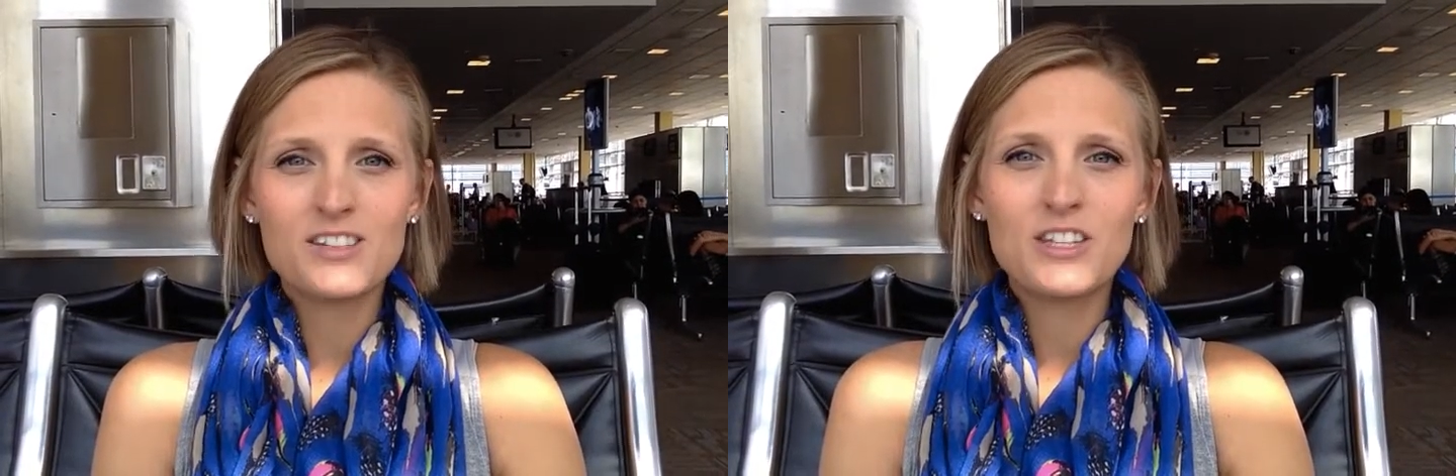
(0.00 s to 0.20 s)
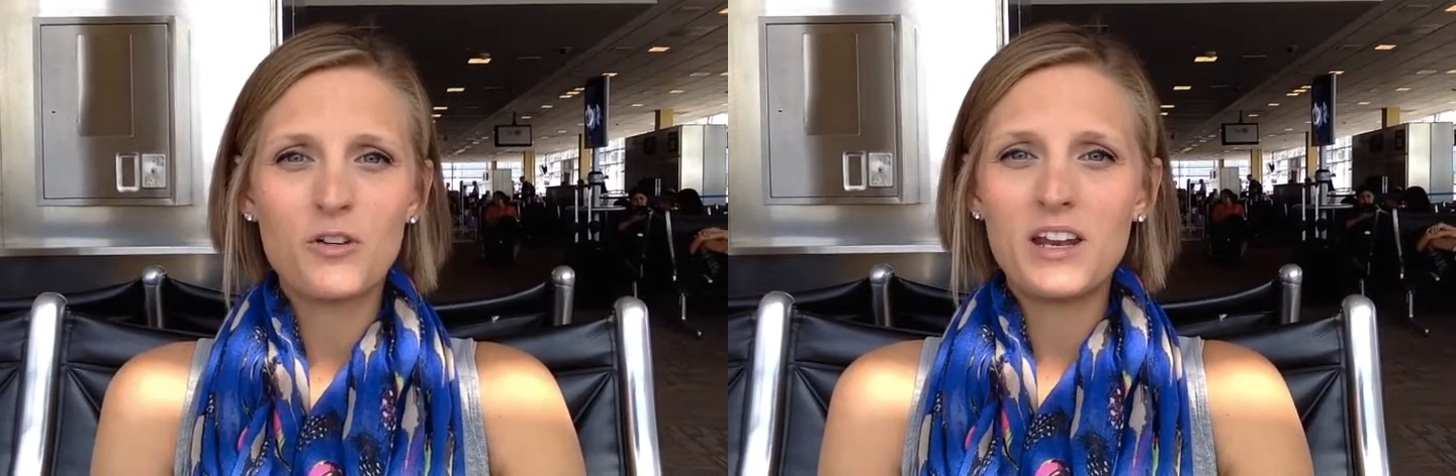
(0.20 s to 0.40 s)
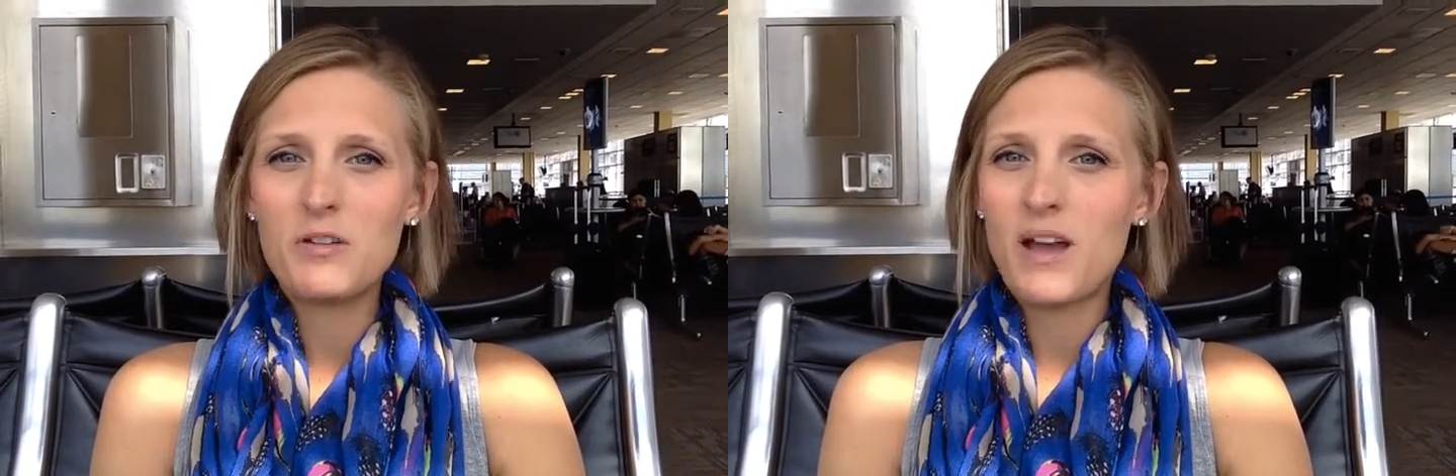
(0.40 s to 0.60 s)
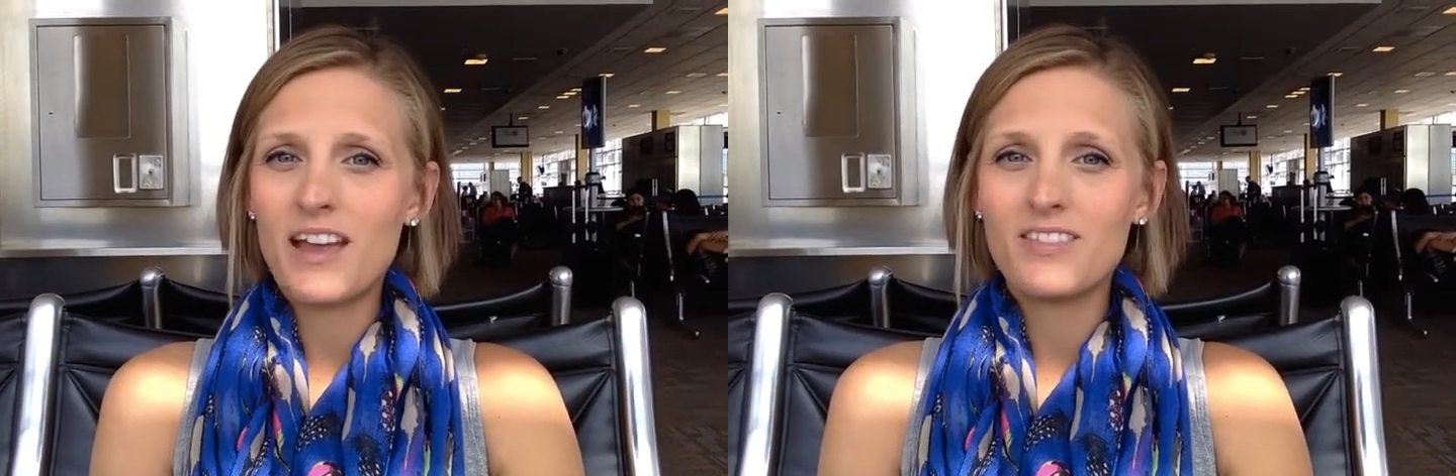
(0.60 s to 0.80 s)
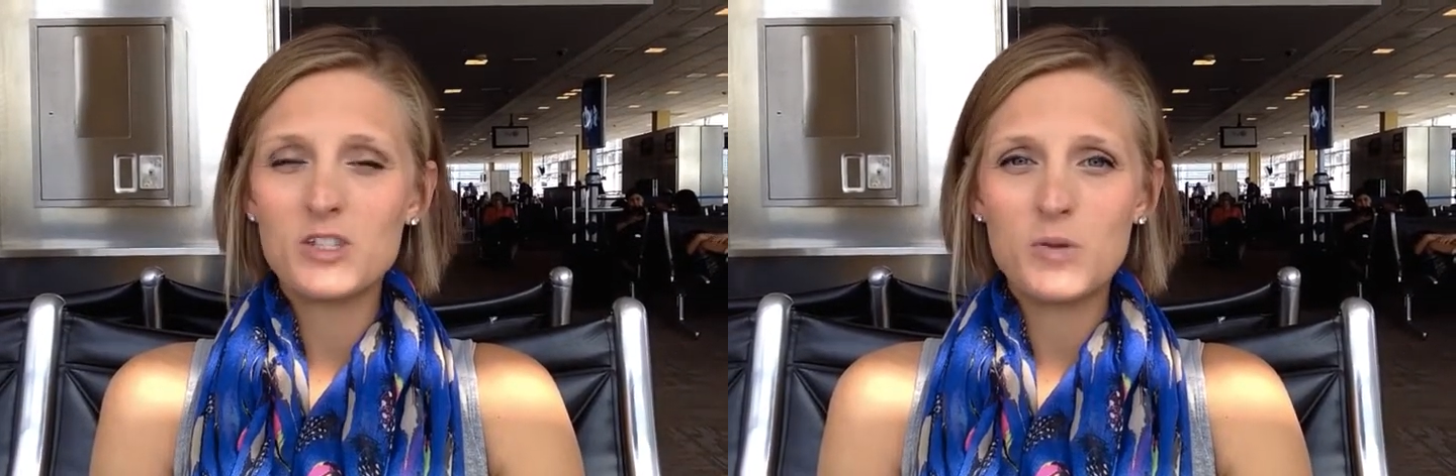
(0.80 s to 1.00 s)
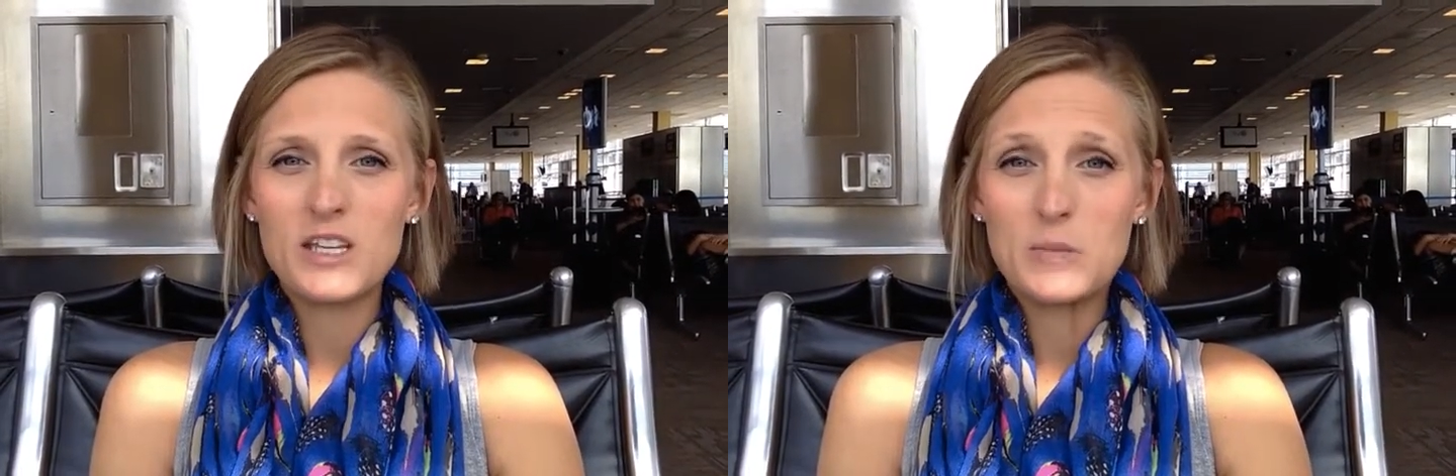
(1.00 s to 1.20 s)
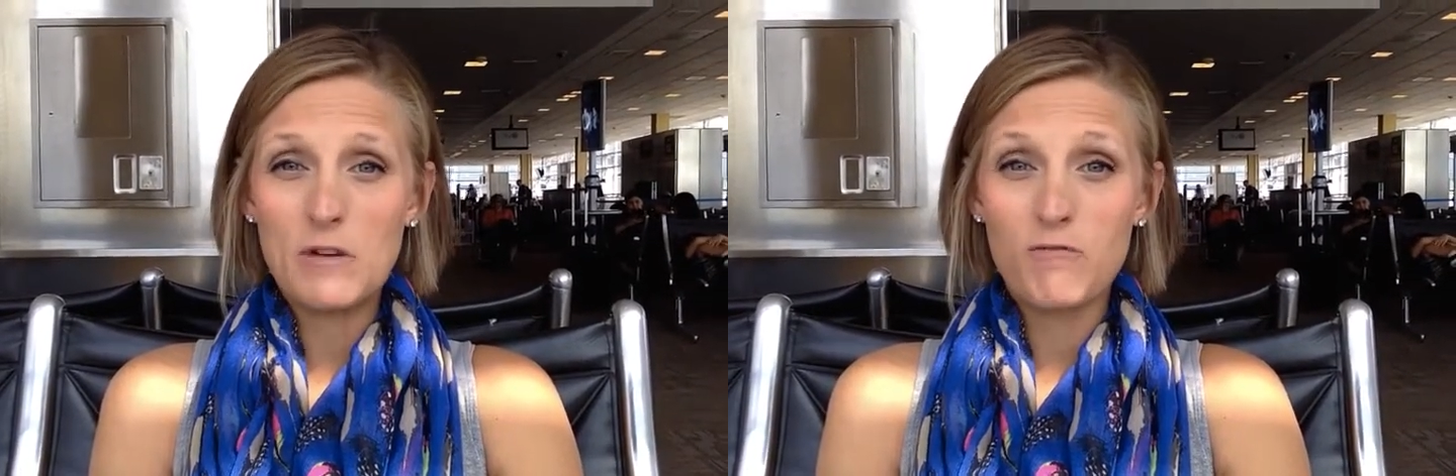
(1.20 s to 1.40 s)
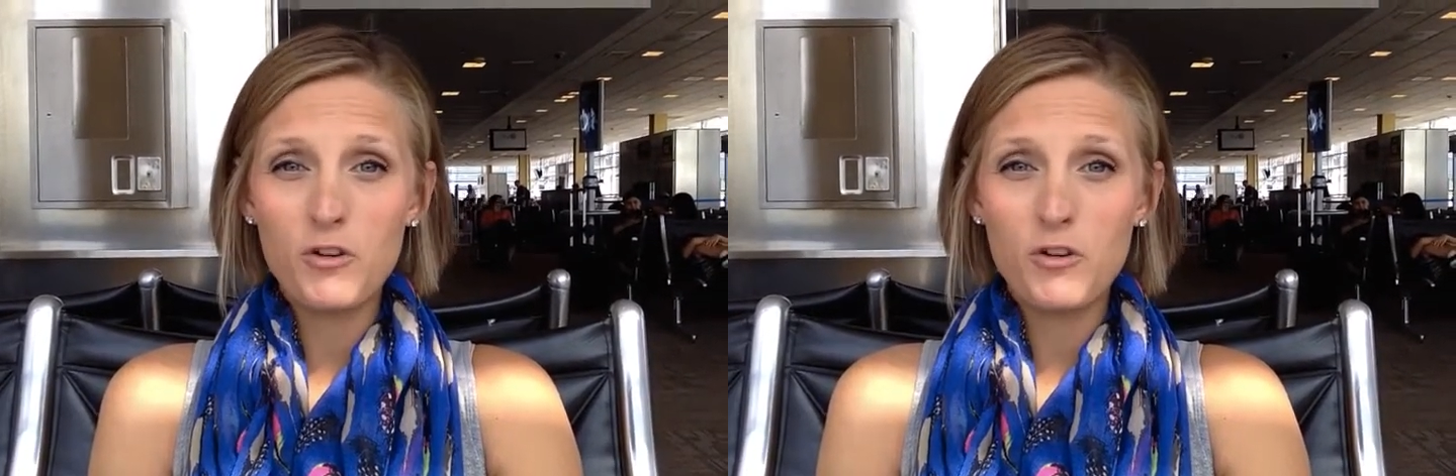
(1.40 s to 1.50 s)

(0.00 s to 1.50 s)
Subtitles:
So anyway, this week has been